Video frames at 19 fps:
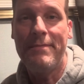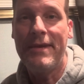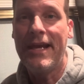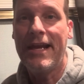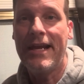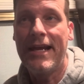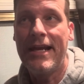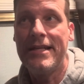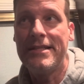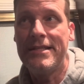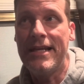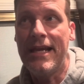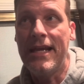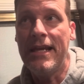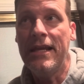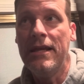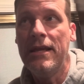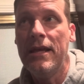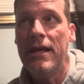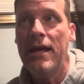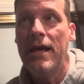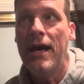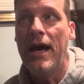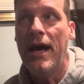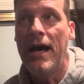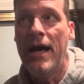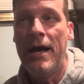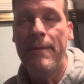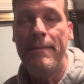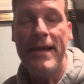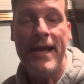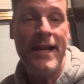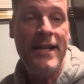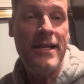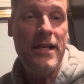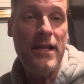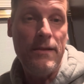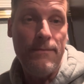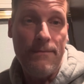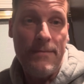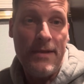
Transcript: man, I got to say. Um, and...